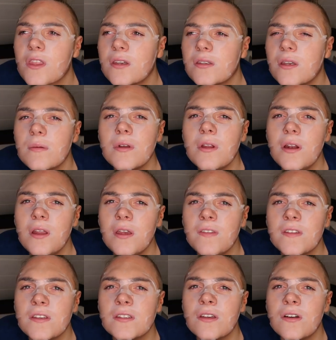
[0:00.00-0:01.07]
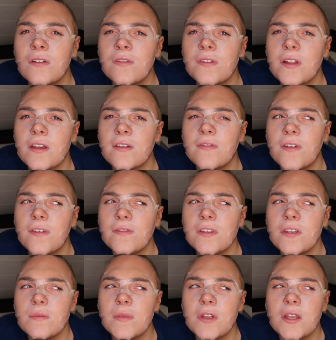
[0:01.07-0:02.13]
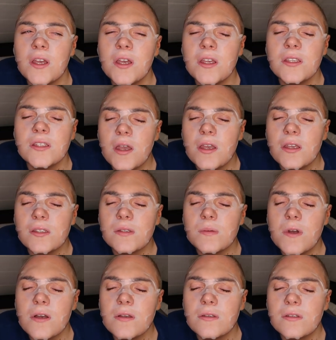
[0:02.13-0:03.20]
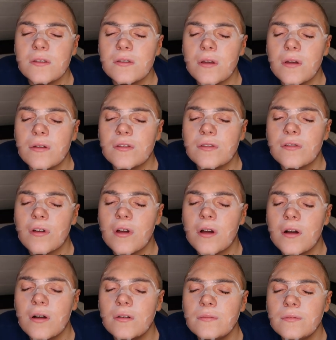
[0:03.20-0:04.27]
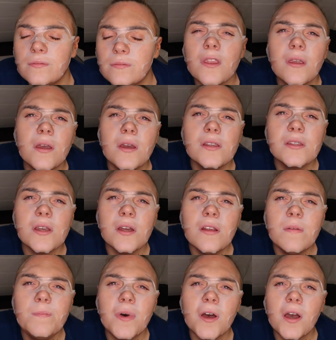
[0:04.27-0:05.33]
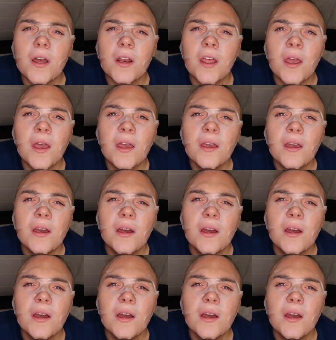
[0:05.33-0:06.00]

So I'm gonna leave this on for like 15 minutes. It smells so strong. It's kind of burning.